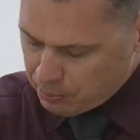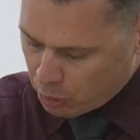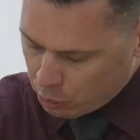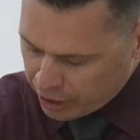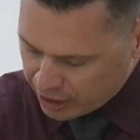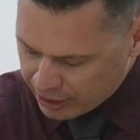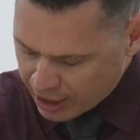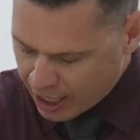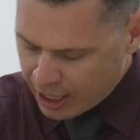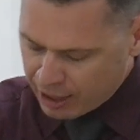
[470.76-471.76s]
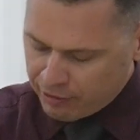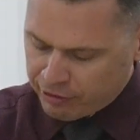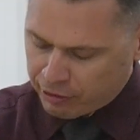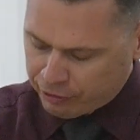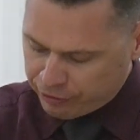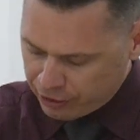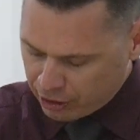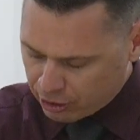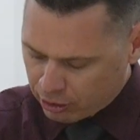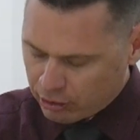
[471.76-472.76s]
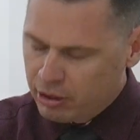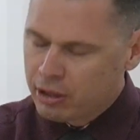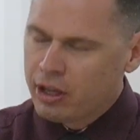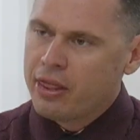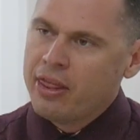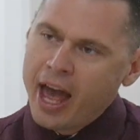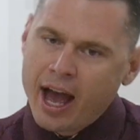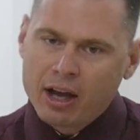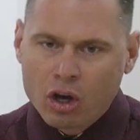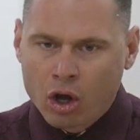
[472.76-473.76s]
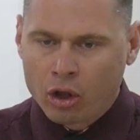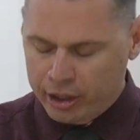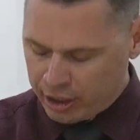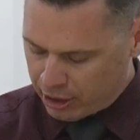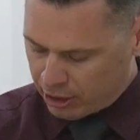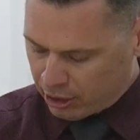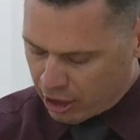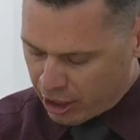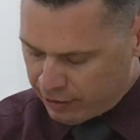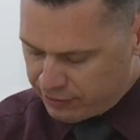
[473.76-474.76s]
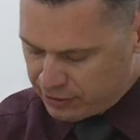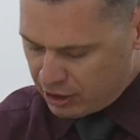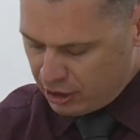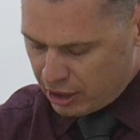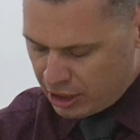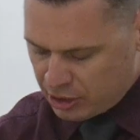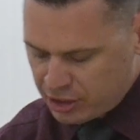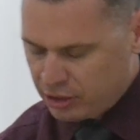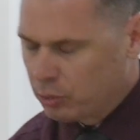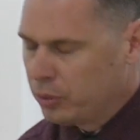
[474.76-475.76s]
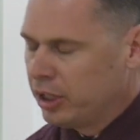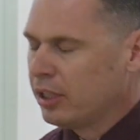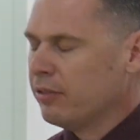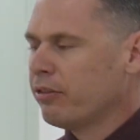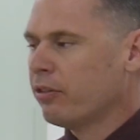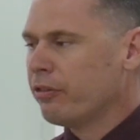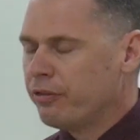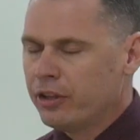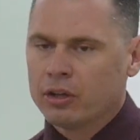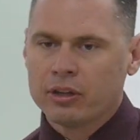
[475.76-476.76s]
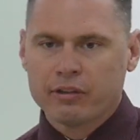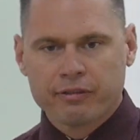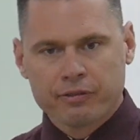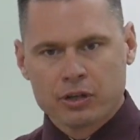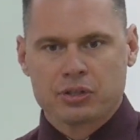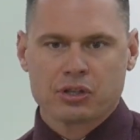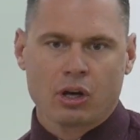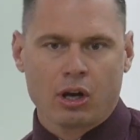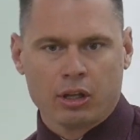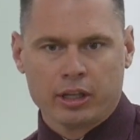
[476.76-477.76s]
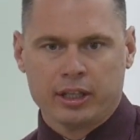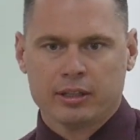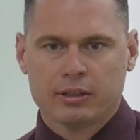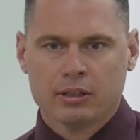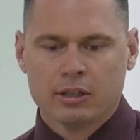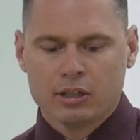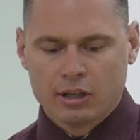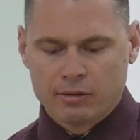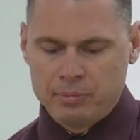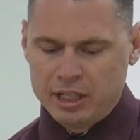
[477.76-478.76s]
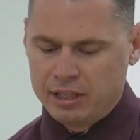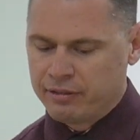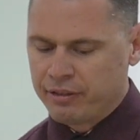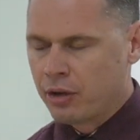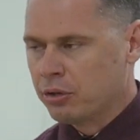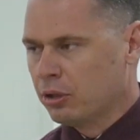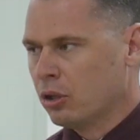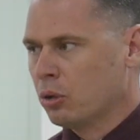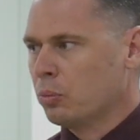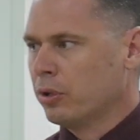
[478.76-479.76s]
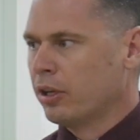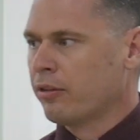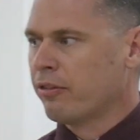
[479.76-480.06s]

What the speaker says: but we cannot fulfill that calling on our life until we can fulfill the first calling of being found alone with our